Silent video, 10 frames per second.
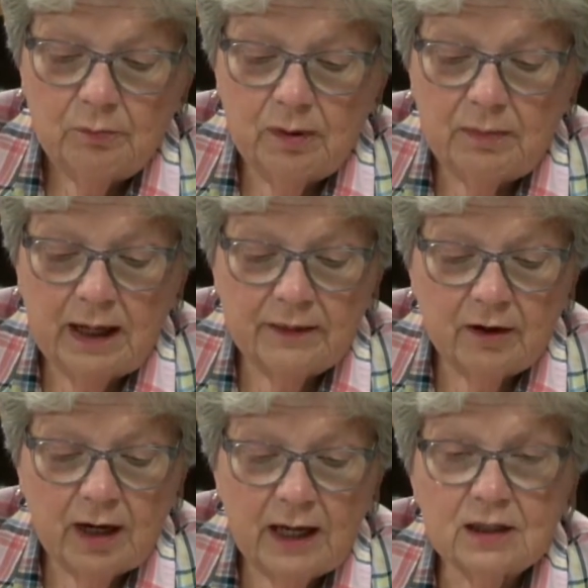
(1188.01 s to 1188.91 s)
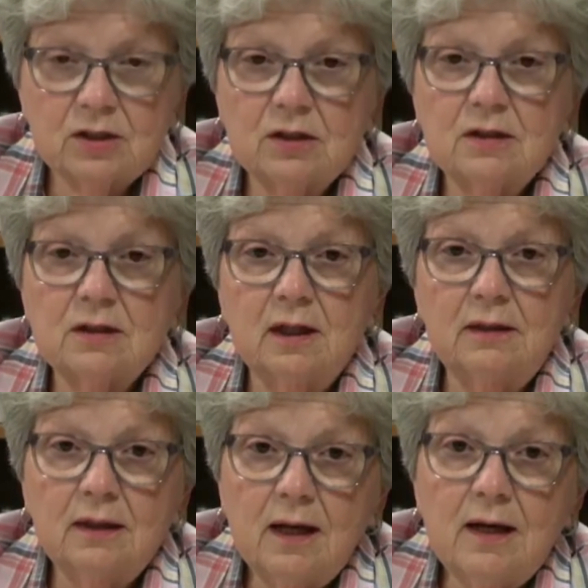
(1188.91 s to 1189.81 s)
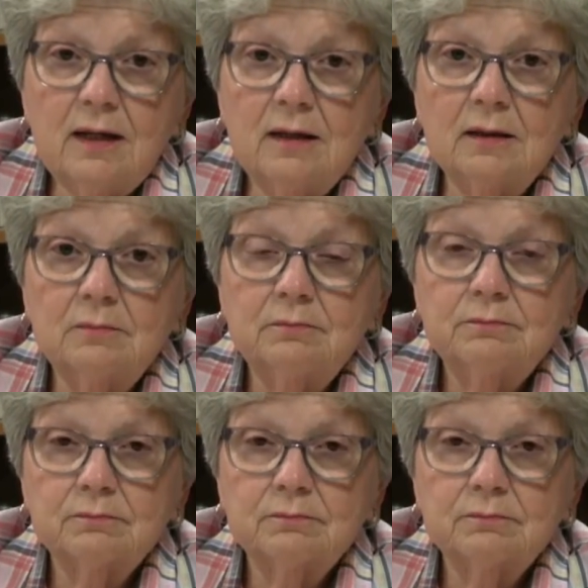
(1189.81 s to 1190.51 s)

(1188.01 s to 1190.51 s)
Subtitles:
but by their actions they deny Him.